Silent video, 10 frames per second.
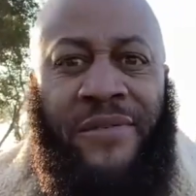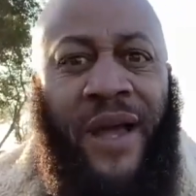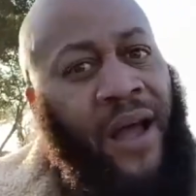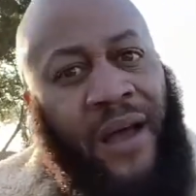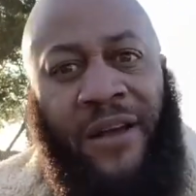
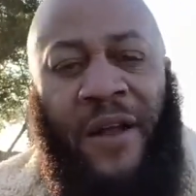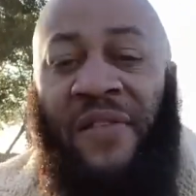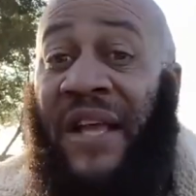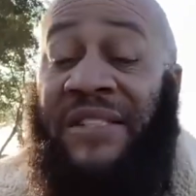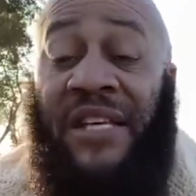Huh?
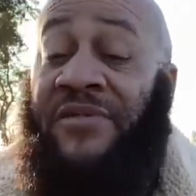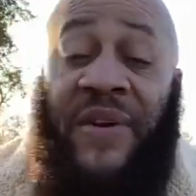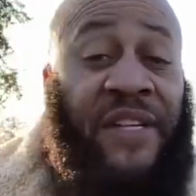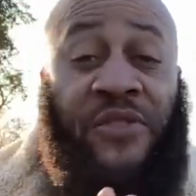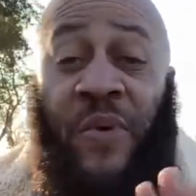That's just
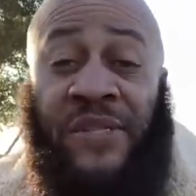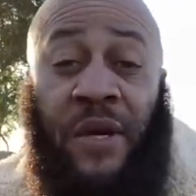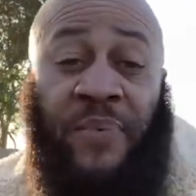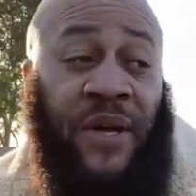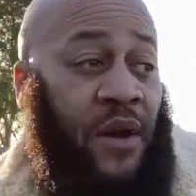finna switch
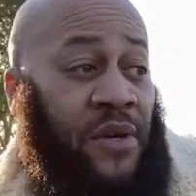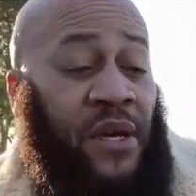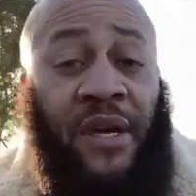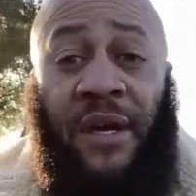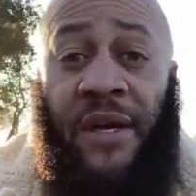up and go to
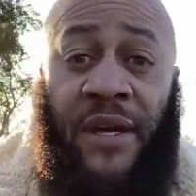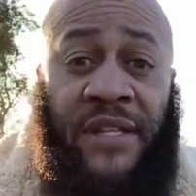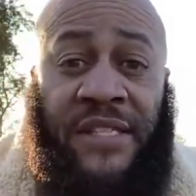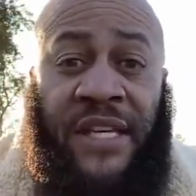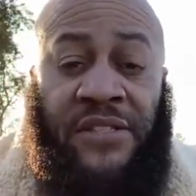
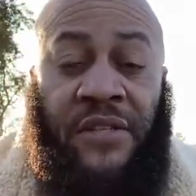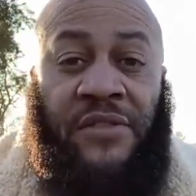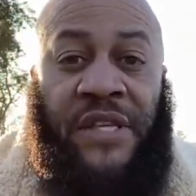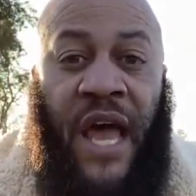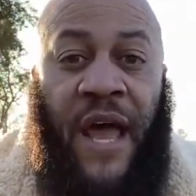the digital
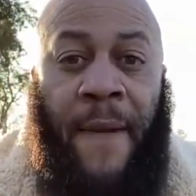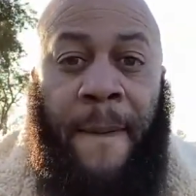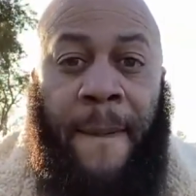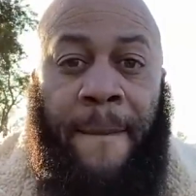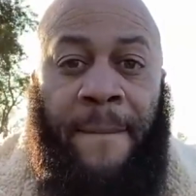side.
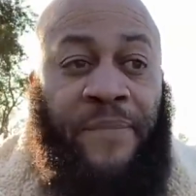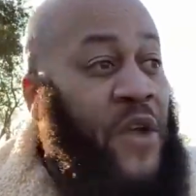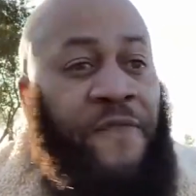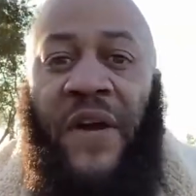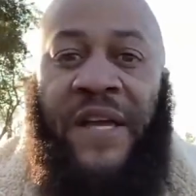
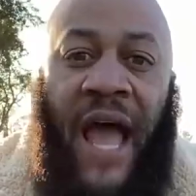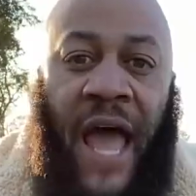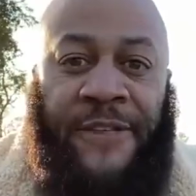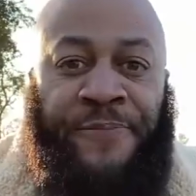You forgot.